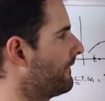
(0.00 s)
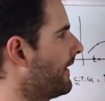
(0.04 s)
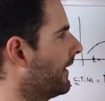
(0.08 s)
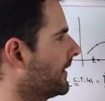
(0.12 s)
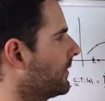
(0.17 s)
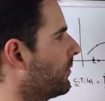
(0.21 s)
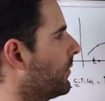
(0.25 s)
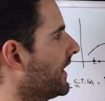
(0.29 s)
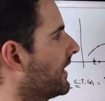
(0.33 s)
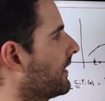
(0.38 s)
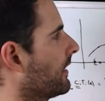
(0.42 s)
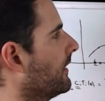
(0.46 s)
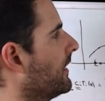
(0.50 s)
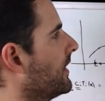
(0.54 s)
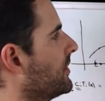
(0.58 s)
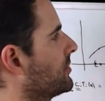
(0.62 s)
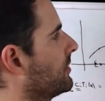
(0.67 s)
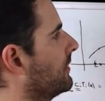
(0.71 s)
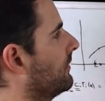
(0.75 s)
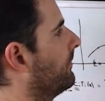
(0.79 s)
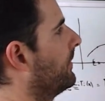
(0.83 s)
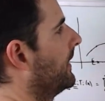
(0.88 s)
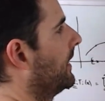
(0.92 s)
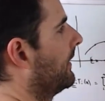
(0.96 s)
weak
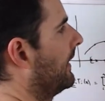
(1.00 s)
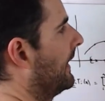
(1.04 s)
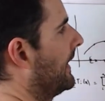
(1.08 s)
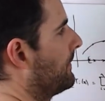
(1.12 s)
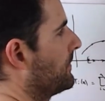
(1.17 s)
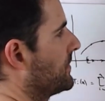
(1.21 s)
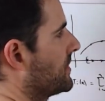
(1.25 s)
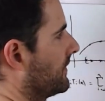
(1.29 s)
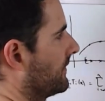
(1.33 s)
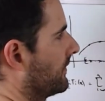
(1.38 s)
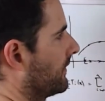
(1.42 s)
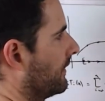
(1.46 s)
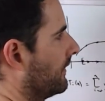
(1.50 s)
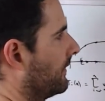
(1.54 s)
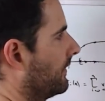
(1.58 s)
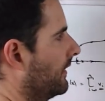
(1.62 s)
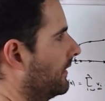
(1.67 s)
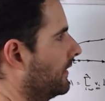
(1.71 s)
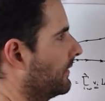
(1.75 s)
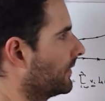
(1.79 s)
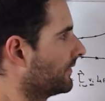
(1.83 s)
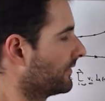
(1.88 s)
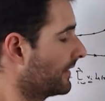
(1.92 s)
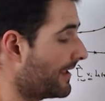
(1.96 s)
condition of being Lipschitz
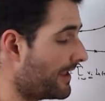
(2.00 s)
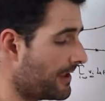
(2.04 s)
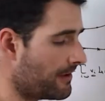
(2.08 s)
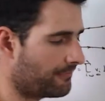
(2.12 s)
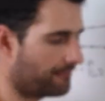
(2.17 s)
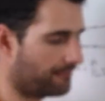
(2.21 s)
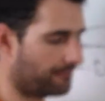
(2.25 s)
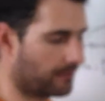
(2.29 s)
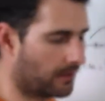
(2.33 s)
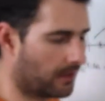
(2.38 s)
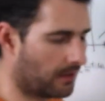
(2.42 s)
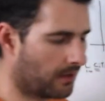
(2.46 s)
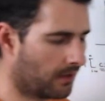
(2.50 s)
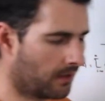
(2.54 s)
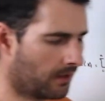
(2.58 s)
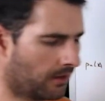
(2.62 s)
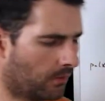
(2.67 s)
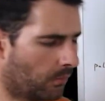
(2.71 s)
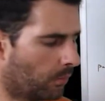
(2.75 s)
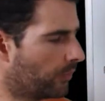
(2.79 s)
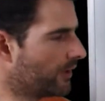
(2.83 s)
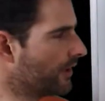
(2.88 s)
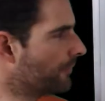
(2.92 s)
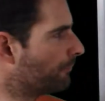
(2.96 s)
continuous. If
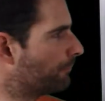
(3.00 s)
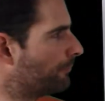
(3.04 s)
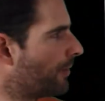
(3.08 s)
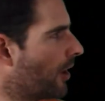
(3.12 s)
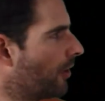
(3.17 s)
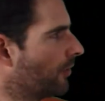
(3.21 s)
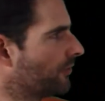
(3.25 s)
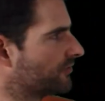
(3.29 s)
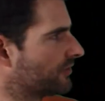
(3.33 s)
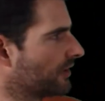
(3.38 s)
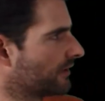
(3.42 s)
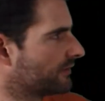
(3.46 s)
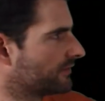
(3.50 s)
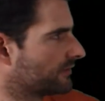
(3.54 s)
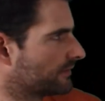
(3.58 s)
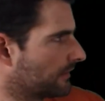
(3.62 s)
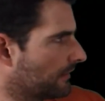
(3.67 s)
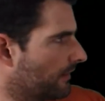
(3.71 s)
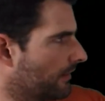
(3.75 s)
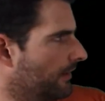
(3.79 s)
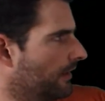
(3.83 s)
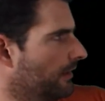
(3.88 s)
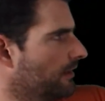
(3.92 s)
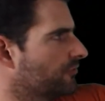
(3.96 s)
we imposed a
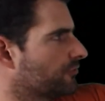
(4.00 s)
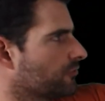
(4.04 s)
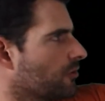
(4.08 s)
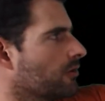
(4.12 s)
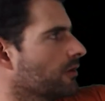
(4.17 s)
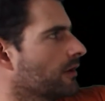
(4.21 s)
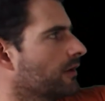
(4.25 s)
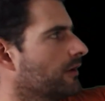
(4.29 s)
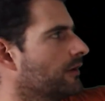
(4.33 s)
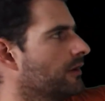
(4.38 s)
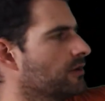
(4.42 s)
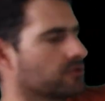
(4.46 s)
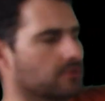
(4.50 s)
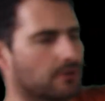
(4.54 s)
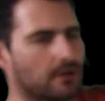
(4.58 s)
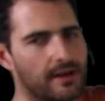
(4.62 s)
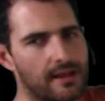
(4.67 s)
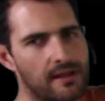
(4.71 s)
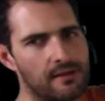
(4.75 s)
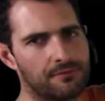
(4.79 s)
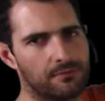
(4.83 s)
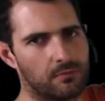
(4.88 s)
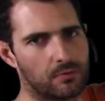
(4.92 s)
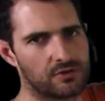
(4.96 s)
slightly stronger condition on
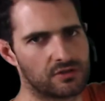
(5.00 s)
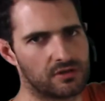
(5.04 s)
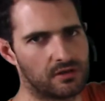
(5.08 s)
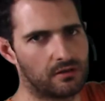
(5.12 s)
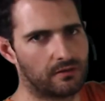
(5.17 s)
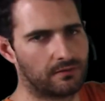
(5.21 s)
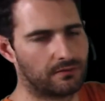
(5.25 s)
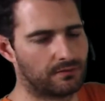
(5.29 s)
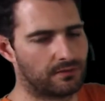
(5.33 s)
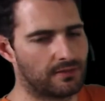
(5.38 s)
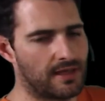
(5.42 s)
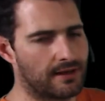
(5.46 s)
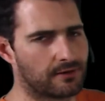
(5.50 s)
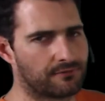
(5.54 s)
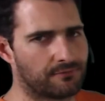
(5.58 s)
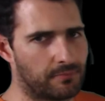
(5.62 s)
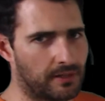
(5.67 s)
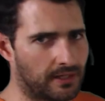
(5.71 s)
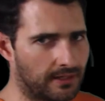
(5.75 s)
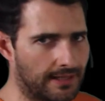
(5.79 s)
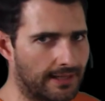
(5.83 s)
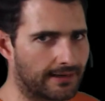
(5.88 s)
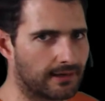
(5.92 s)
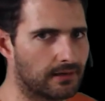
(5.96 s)
f, which is that of
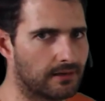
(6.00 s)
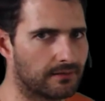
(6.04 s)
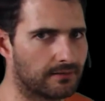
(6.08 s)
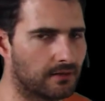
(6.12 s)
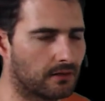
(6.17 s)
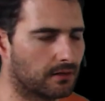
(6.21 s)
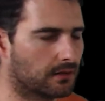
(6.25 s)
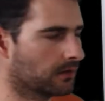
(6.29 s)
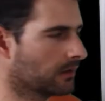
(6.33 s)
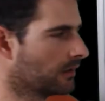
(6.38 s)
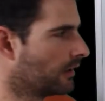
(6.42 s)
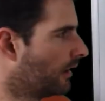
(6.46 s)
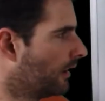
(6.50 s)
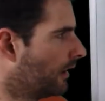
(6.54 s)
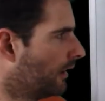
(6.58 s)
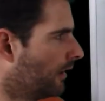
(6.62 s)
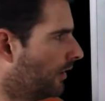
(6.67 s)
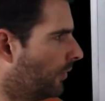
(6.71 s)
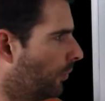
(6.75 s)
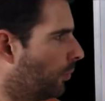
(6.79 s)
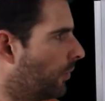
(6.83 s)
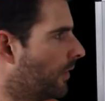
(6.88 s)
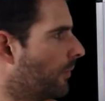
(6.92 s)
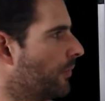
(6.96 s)
being analytic,
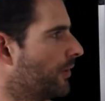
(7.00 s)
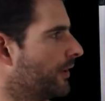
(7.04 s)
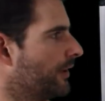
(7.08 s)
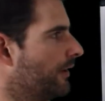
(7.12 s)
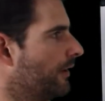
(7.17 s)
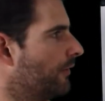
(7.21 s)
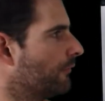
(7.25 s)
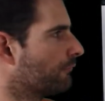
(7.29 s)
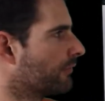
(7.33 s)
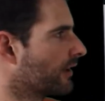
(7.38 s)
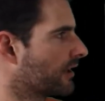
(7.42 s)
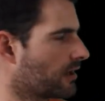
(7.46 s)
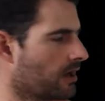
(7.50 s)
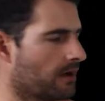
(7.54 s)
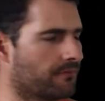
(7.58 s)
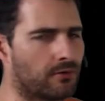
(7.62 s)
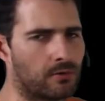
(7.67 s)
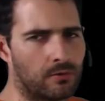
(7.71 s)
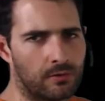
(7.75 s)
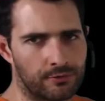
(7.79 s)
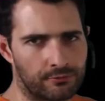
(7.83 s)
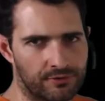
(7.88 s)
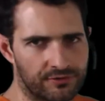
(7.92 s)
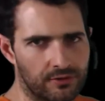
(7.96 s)
we would recover
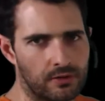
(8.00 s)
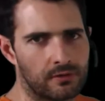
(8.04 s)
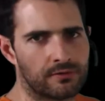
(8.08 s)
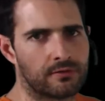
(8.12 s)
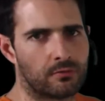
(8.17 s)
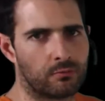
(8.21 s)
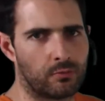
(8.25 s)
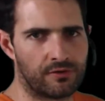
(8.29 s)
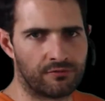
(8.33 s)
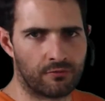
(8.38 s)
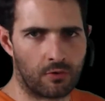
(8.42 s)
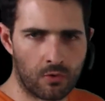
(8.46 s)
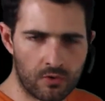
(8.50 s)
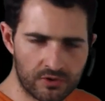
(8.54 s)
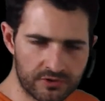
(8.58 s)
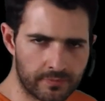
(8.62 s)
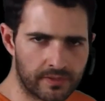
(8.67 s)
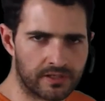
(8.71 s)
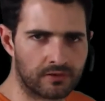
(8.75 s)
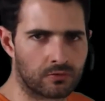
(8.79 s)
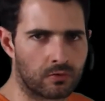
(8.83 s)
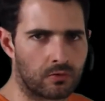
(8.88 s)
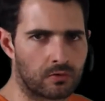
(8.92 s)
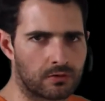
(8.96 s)
all the results that we've always
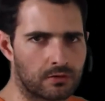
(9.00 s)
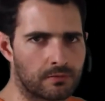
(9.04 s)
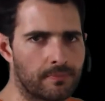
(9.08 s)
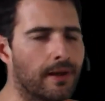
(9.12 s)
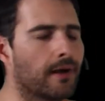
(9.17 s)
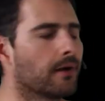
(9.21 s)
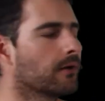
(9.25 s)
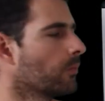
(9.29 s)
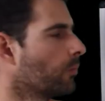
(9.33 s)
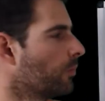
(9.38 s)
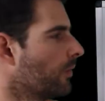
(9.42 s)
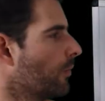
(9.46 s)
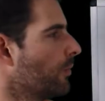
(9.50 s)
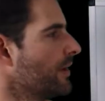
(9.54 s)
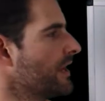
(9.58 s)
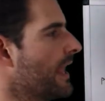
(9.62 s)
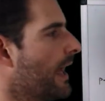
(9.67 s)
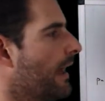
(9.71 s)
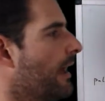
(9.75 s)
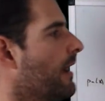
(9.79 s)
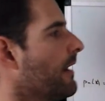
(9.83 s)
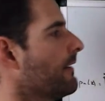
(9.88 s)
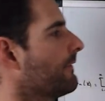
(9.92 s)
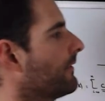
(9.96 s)
been talking about, where we
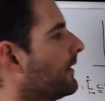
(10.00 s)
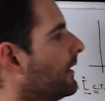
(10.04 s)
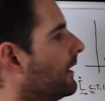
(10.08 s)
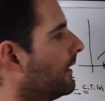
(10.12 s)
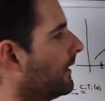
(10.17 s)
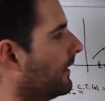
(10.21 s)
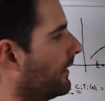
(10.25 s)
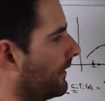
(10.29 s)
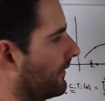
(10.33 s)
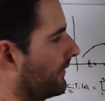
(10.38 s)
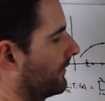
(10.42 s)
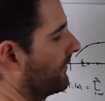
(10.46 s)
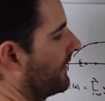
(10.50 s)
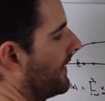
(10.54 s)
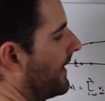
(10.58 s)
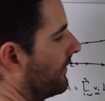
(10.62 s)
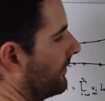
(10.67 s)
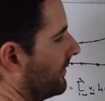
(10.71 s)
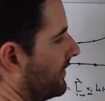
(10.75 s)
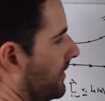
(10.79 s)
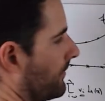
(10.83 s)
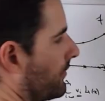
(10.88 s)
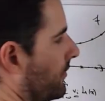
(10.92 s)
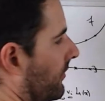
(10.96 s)
have that
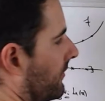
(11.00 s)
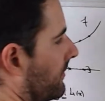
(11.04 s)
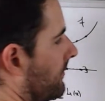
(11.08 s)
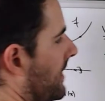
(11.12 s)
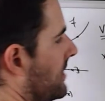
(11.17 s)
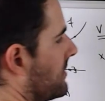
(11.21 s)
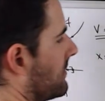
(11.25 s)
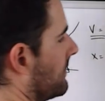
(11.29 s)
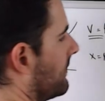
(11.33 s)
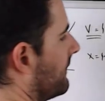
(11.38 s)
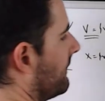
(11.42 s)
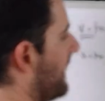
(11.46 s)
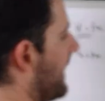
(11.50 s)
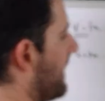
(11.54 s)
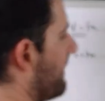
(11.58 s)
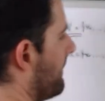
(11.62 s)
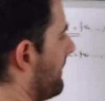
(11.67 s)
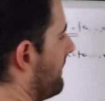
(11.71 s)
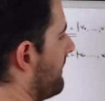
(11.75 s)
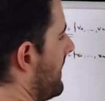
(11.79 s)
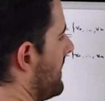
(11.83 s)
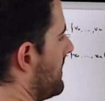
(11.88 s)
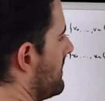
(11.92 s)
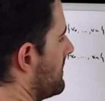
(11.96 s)
the approximation of f
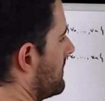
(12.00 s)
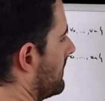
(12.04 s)
of n